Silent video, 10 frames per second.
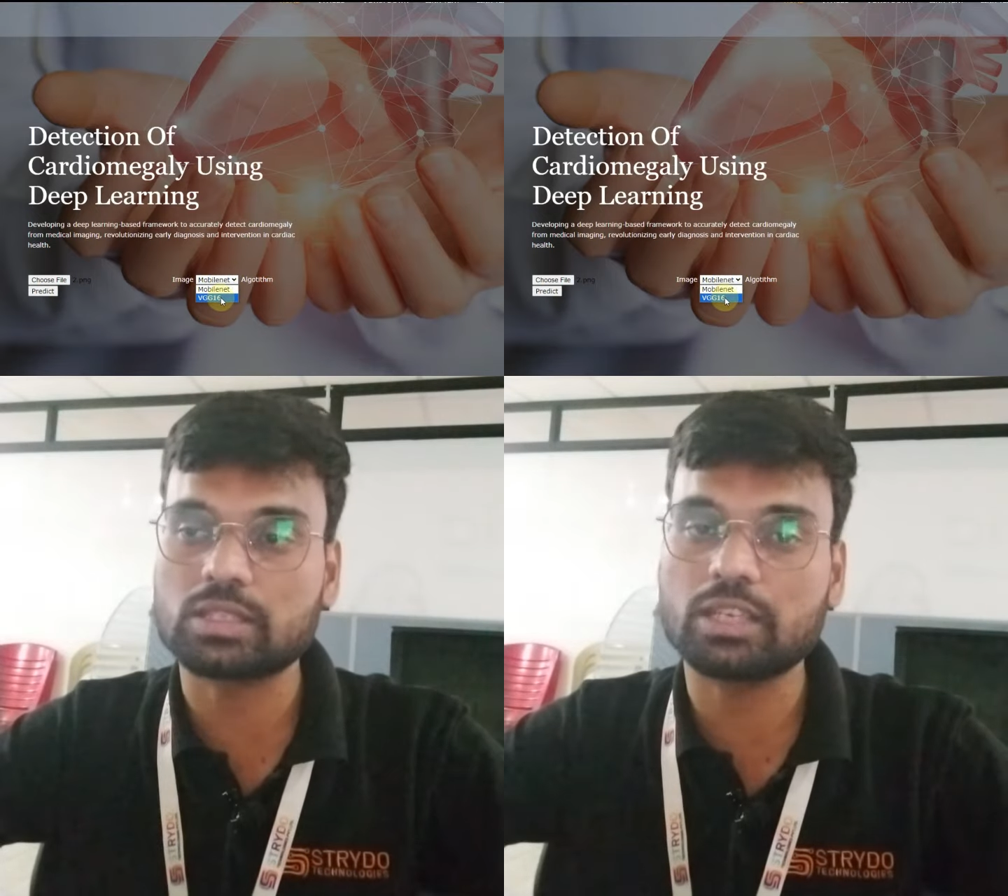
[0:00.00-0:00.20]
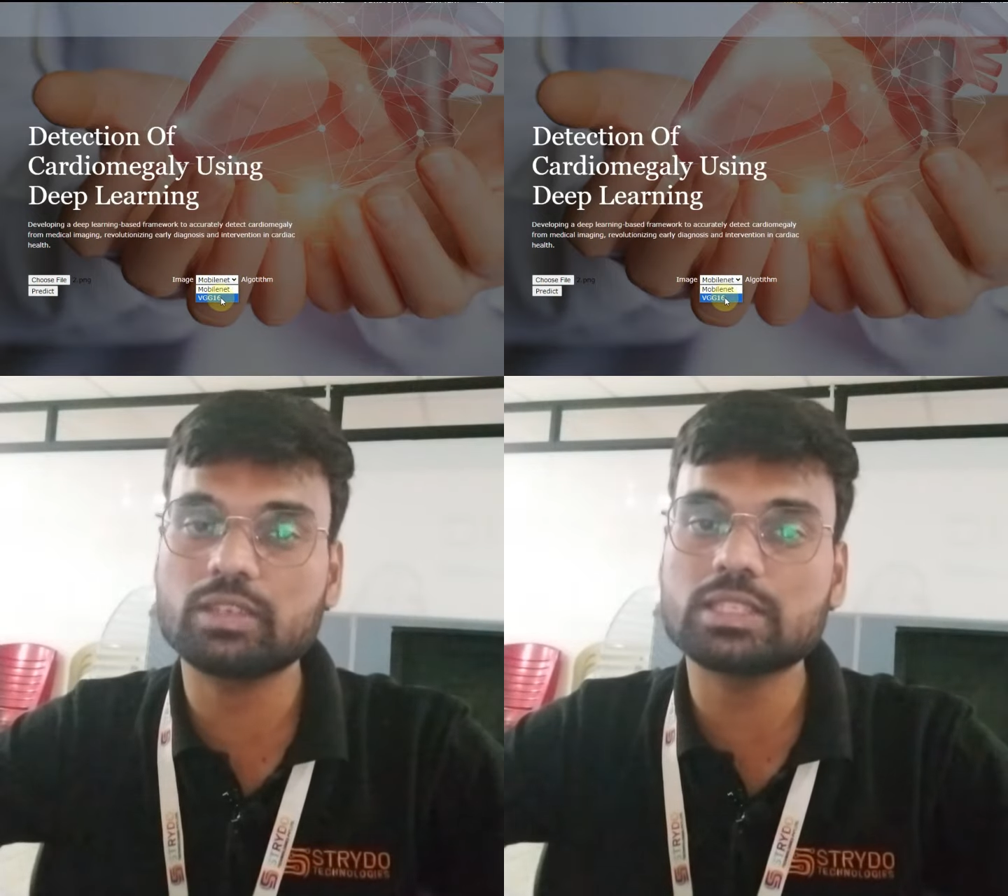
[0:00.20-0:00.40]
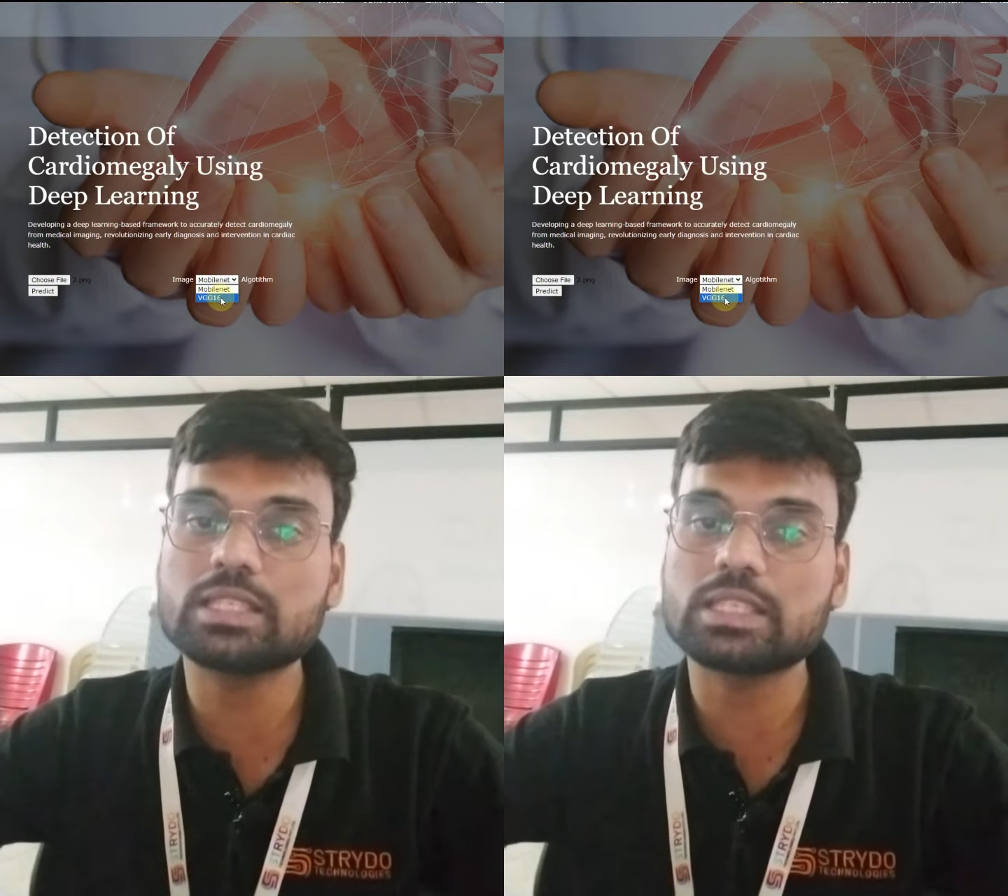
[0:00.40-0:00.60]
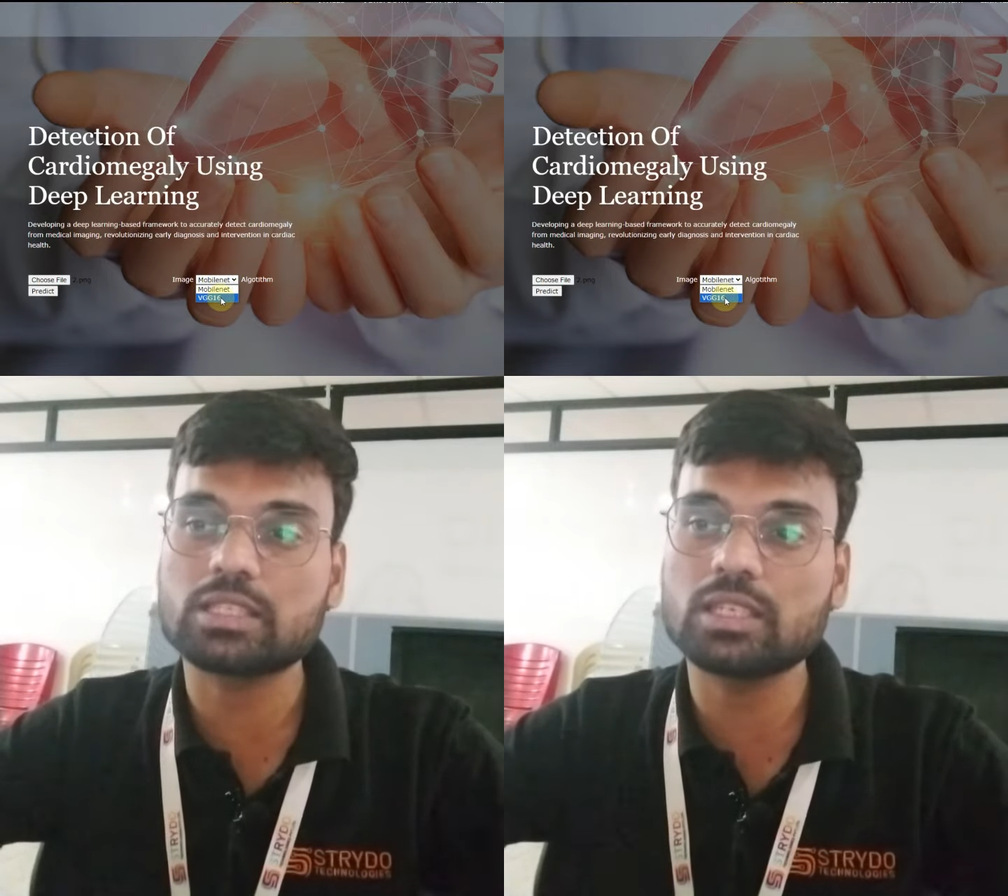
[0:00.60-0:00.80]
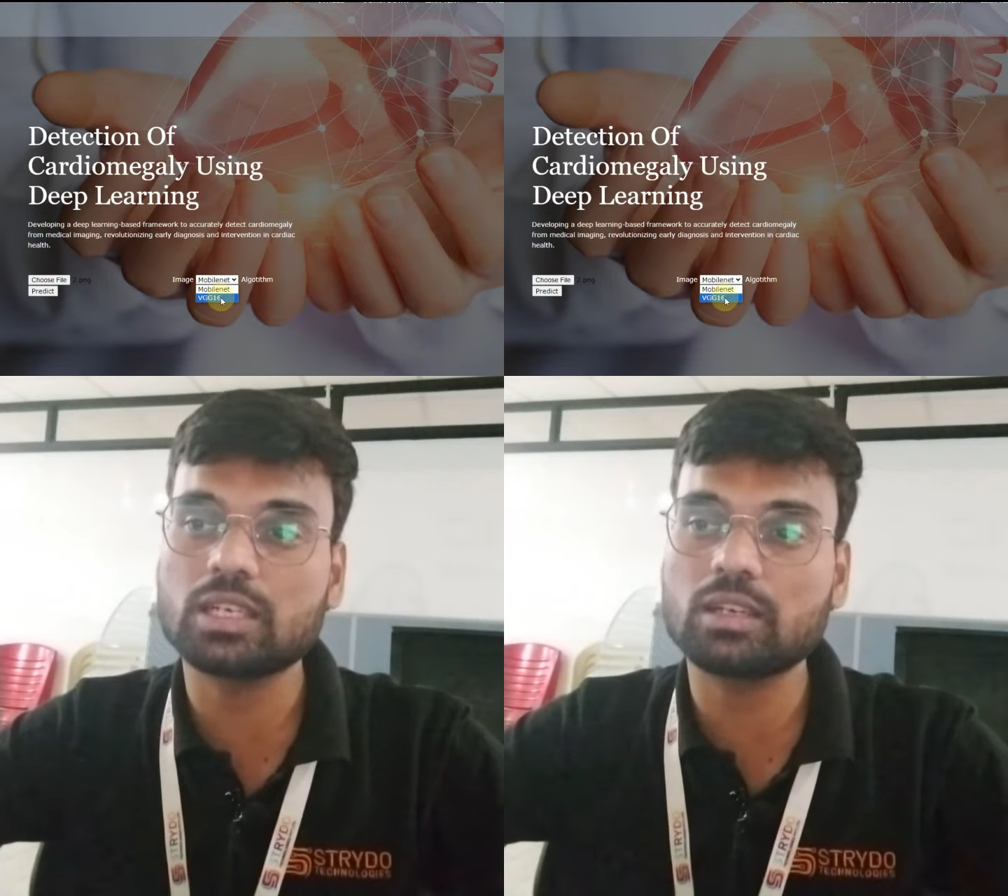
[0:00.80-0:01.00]
like
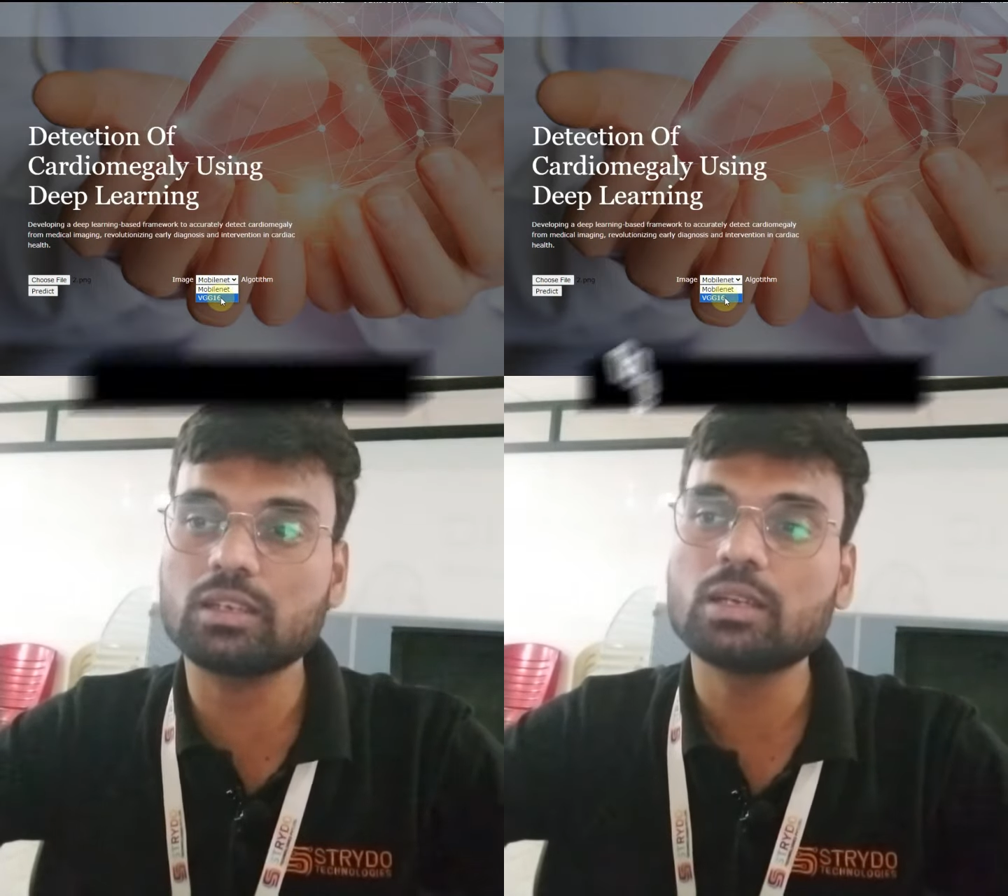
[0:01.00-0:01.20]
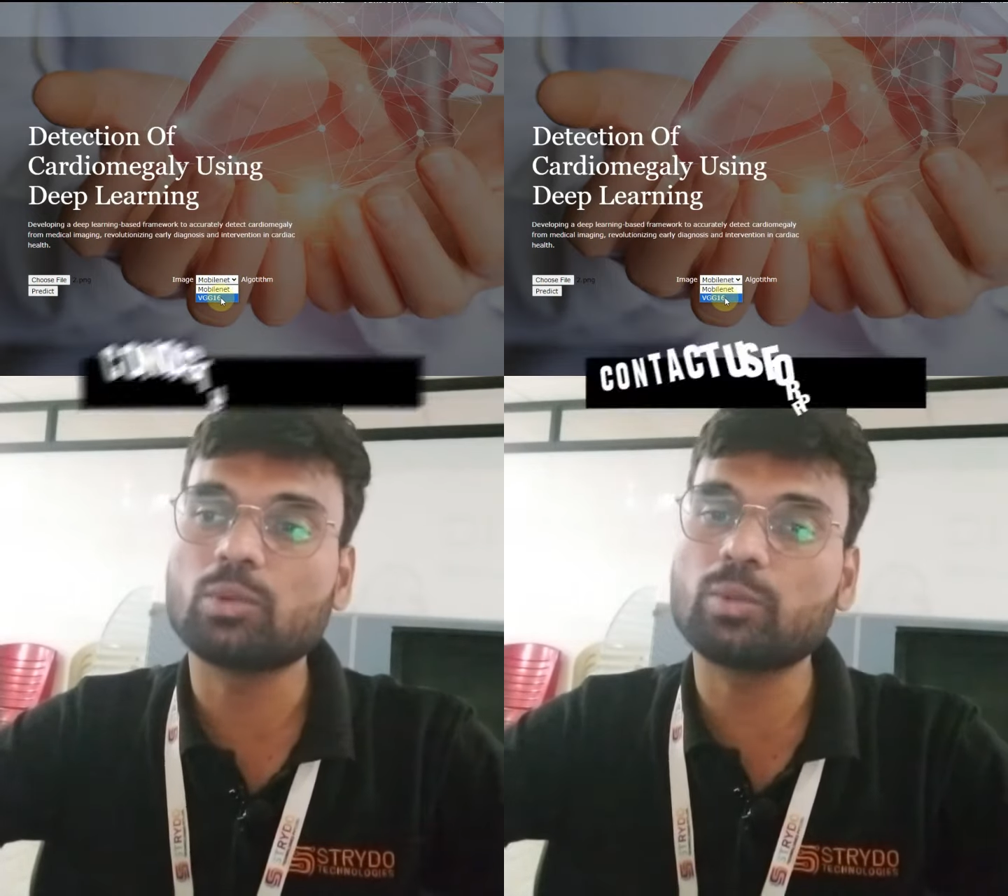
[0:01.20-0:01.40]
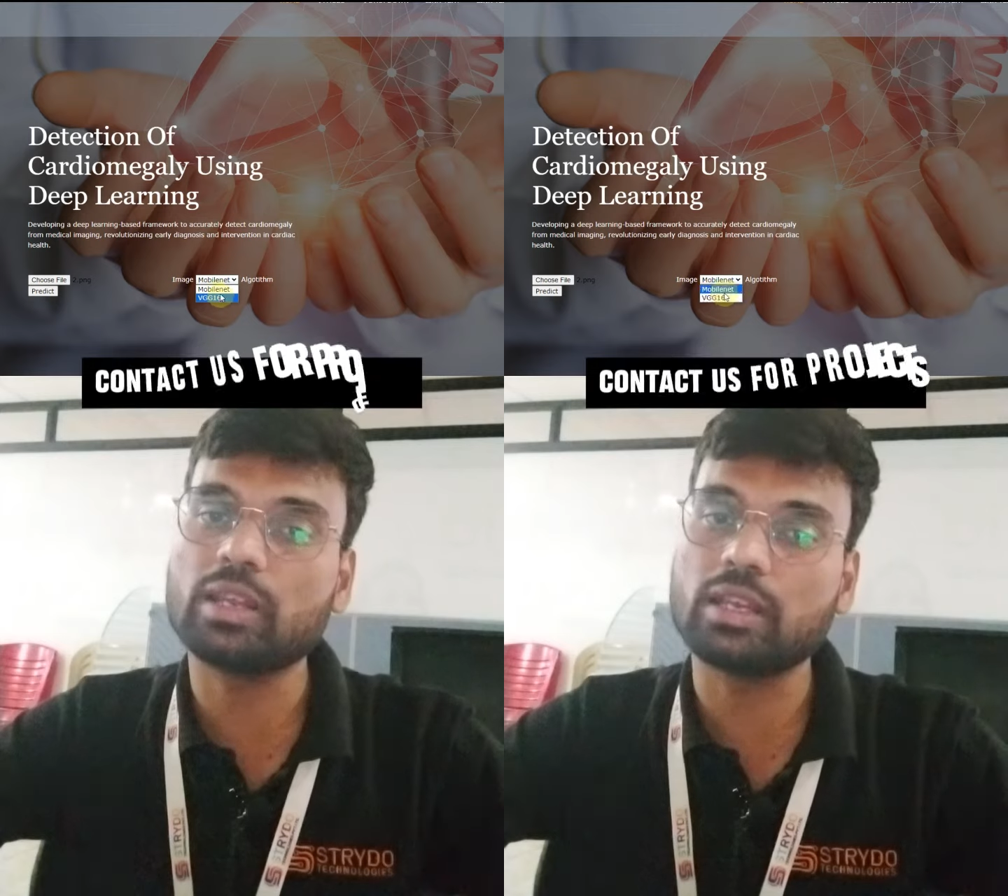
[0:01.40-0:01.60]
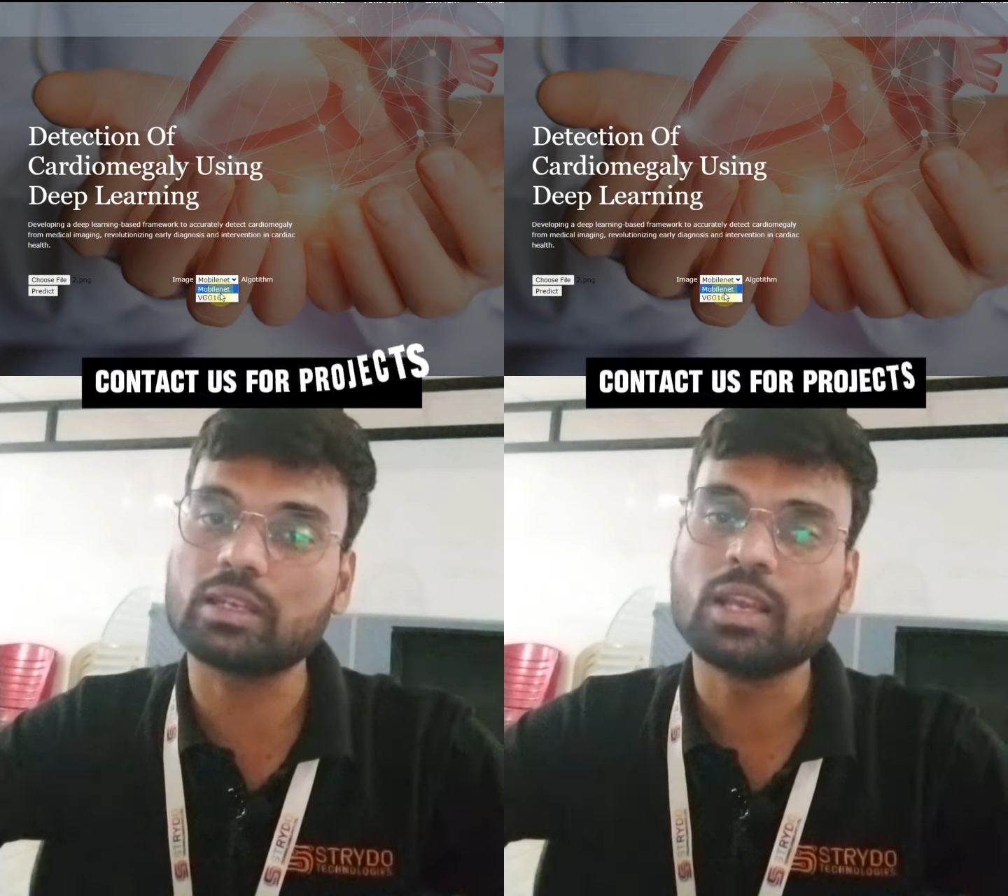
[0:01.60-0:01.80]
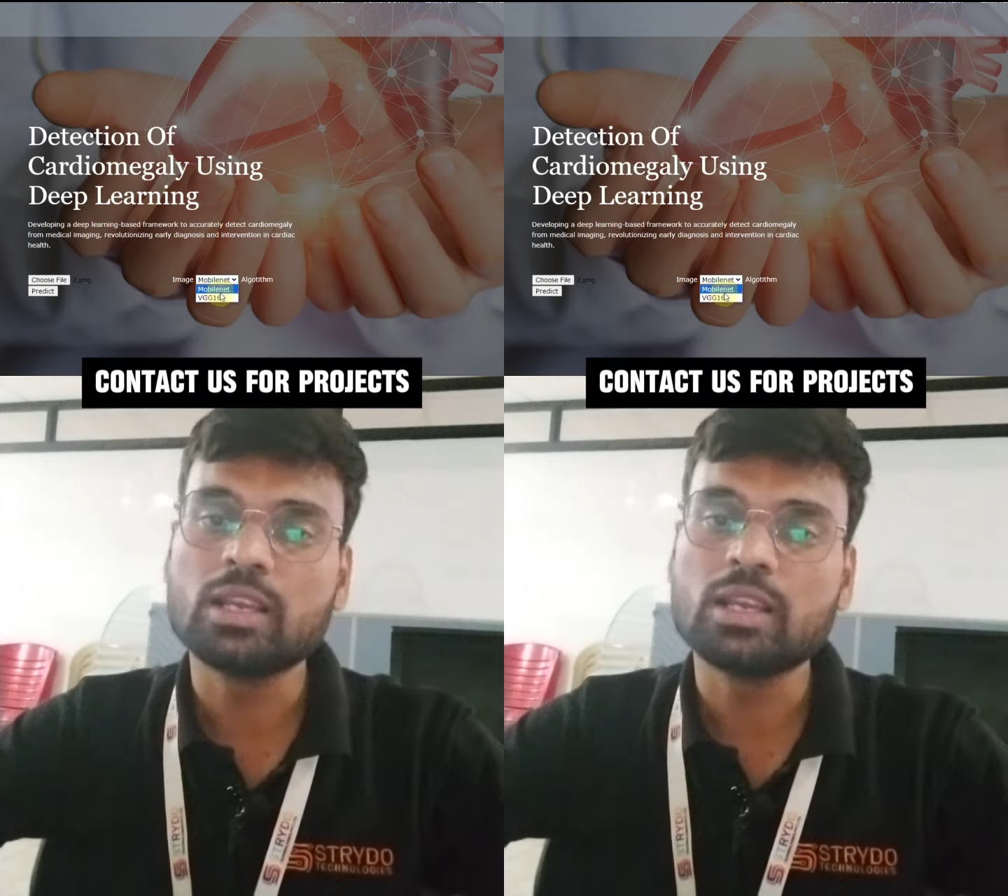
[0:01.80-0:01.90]
VG16 and MobileNet.